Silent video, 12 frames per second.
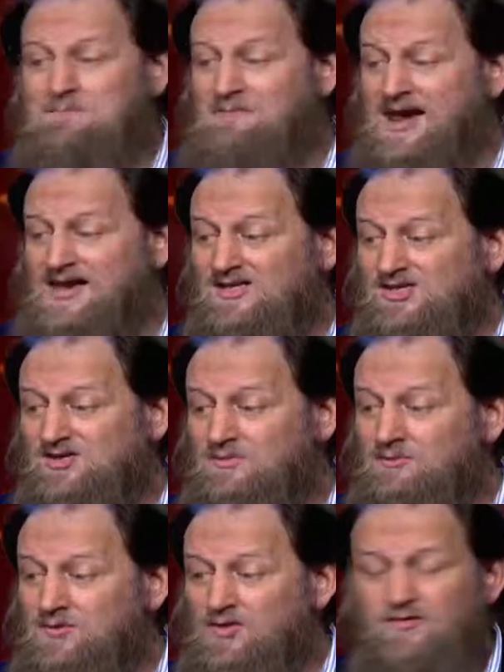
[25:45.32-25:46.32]
mass
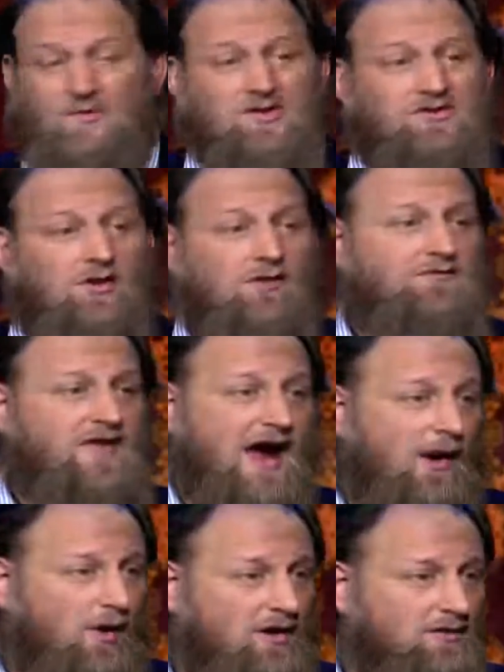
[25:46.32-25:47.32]
movement of dawah.